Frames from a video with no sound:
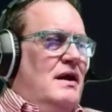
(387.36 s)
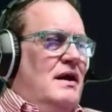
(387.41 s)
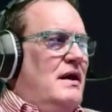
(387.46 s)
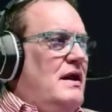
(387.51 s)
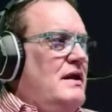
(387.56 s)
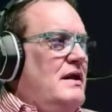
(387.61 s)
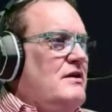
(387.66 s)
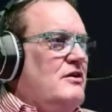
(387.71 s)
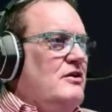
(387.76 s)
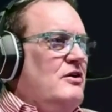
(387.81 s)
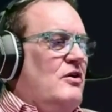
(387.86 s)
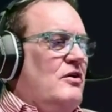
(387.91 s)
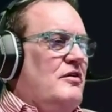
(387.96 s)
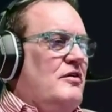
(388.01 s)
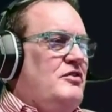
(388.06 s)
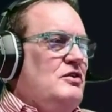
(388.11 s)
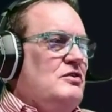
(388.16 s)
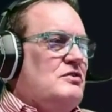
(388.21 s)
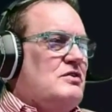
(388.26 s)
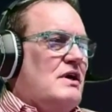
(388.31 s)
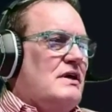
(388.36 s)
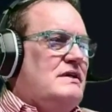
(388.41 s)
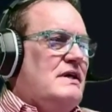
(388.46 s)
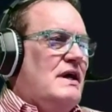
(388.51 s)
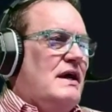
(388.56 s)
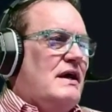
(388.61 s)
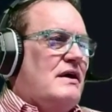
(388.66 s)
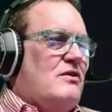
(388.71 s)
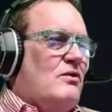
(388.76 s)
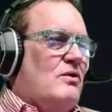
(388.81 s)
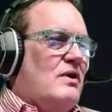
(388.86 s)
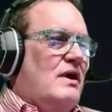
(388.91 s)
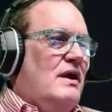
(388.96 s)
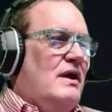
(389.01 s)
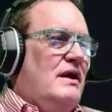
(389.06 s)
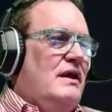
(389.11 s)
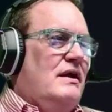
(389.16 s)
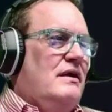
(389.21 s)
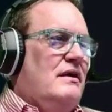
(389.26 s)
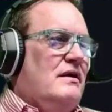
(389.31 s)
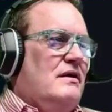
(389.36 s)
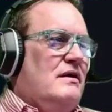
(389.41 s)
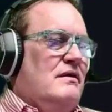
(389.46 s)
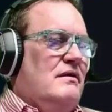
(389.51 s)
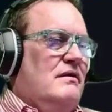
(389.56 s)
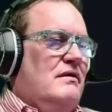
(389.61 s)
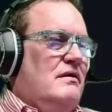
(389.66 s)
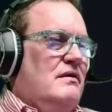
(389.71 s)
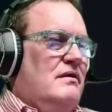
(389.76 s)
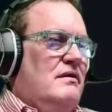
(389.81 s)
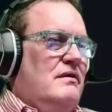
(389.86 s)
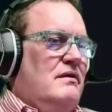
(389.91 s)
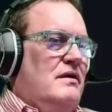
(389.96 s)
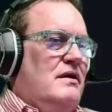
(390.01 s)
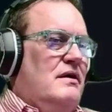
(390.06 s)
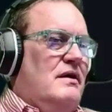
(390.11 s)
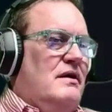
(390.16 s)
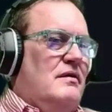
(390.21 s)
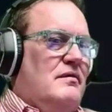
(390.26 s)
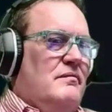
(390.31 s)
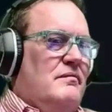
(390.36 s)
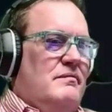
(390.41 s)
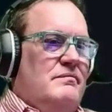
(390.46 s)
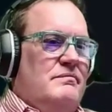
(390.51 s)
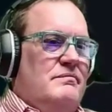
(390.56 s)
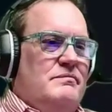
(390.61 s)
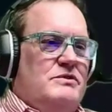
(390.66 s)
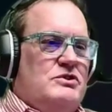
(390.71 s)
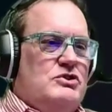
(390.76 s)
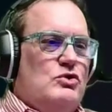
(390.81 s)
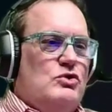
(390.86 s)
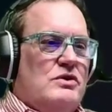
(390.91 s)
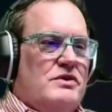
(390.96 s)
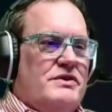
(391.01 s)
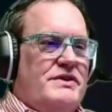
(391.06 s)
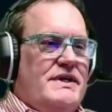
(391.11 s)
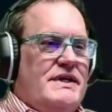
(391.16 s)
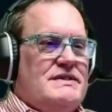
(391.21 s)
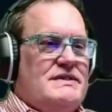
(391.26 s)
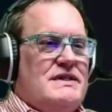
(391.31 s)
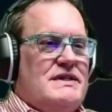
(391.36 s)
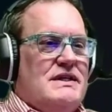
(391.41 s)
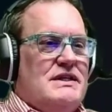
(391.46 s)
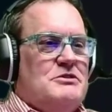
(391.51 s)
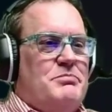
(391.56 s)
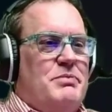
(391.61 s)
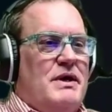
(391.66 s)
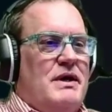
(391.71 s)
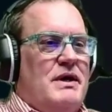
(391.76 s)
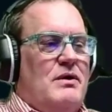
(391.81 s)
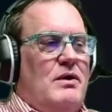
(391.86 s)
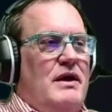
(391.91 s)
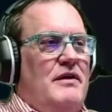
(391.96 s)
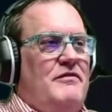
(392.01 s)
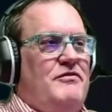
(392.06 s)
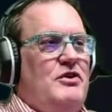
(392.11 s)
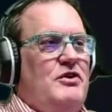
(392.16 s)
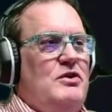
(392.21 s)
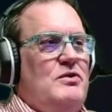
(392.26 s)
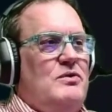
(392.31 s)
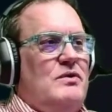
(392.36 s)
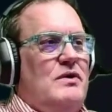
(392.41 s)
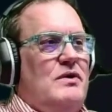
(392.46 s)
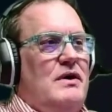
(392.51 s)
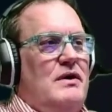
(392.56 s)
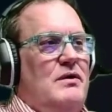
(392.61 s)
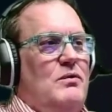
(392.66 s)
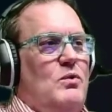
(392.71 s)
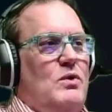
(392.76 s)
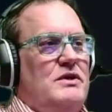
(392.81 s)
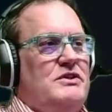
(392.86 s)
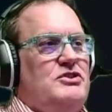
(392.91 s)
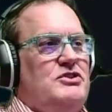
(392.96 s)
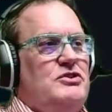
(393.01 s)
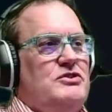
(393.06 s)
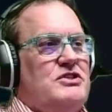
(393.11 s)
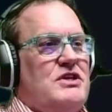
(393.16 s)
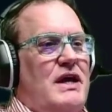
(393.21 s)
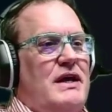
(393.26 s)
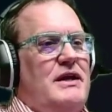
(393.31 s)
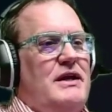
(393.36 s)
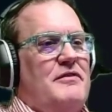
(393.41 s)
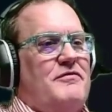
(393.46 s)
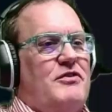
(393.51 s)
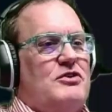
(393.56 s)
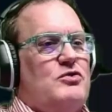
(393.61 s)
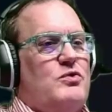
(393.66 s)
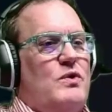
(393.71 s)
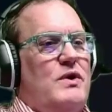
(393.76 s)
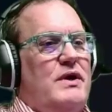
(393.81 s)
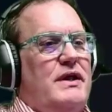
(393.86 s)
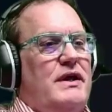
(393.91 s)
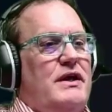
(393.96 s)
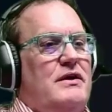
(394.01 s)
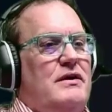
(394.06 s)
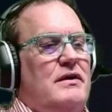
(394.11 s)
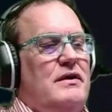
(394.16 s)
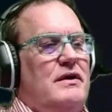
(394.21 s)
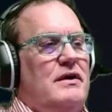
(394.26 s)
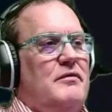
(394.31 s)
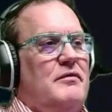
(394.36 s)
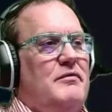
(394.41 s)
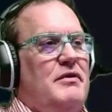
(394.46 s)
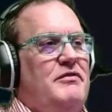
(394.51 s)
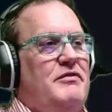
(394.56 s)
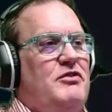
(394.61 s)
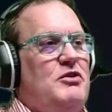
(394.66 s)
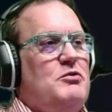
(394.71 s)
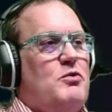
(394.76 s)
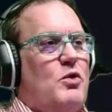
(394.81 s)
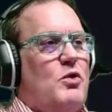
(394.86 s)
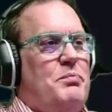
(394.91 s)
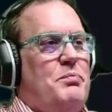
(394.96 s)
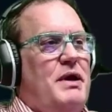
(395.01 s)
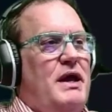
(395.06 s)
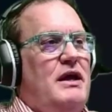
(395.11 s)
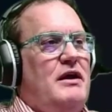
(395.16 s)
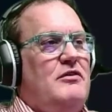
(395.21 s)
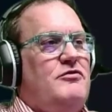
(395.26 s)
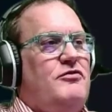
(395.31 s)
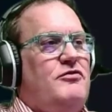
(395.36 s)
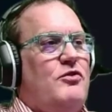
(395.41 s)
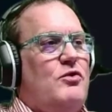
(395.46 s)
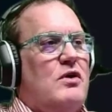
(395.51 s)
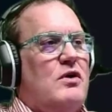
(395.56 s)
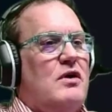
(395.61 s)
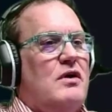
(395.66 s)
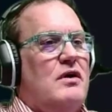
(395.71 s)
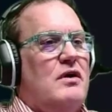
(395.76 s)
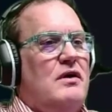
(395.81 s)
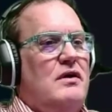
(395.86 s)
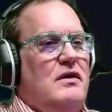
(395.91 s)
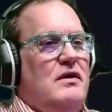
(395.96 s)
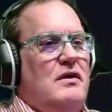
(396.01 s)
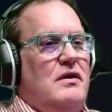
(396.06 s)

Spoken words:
and I don't know if Utah Tech or any school does this, but if you once you signed up for 20, if you were paying for